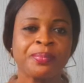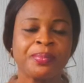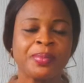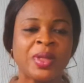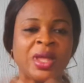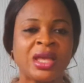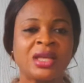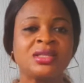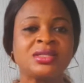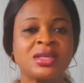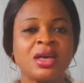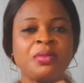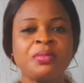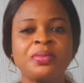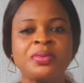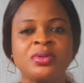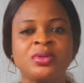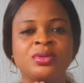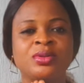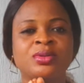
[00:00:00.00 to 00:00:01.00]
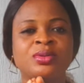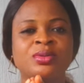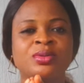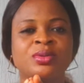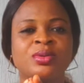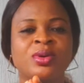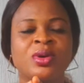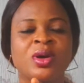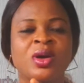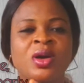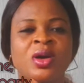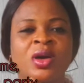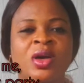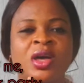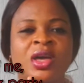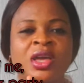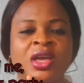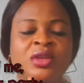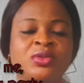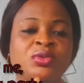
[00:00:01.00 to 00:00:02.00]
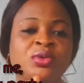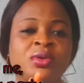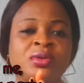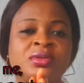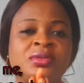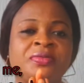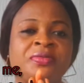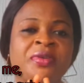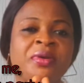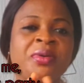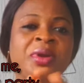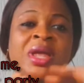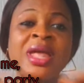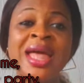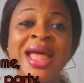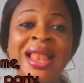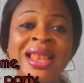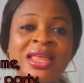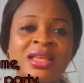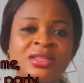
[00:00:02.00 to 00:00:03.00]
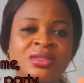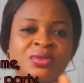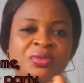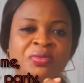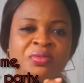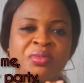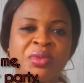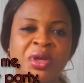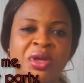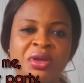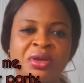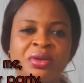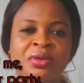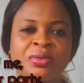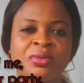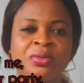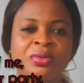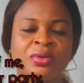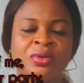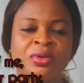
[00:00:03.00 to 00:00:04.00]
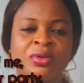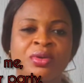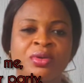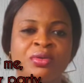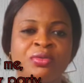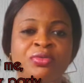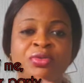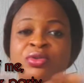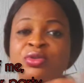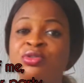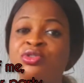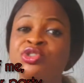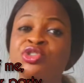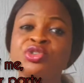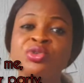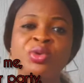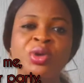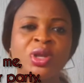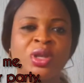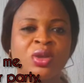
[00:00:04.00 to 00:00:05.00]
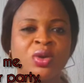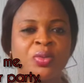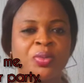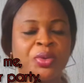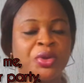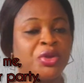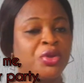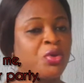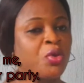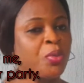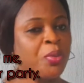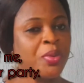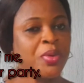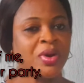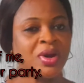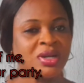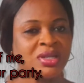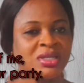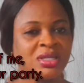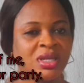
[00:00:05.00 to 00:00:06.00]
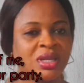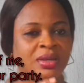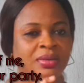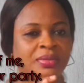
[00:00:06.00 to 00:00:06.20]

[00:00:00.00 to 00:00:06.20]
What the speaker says: Example, it was very careless of me for not showing up in your party.